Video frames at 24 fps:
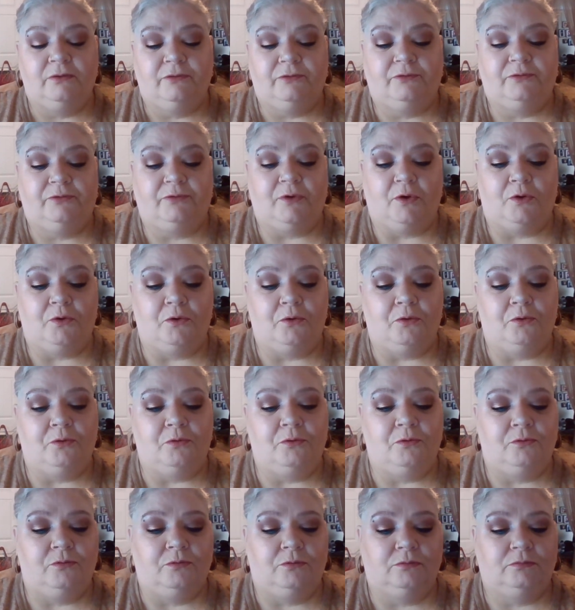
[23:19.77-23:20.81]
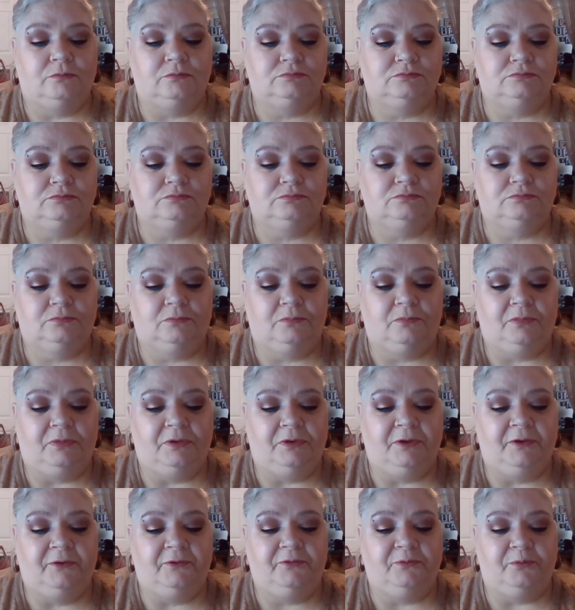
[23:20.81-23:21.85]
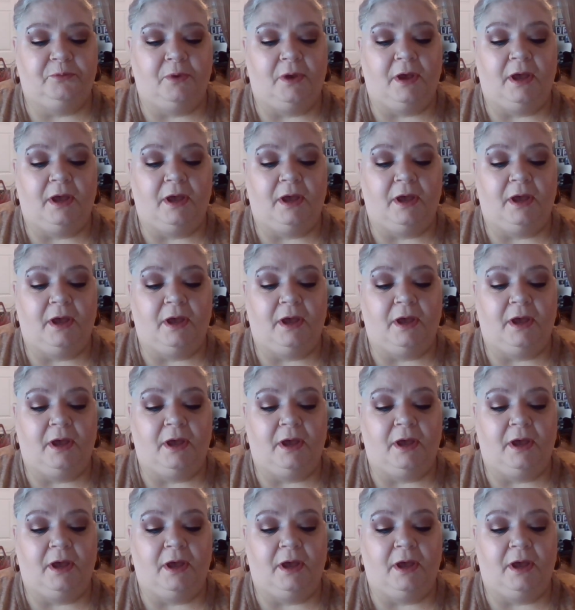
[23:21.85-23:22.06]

So this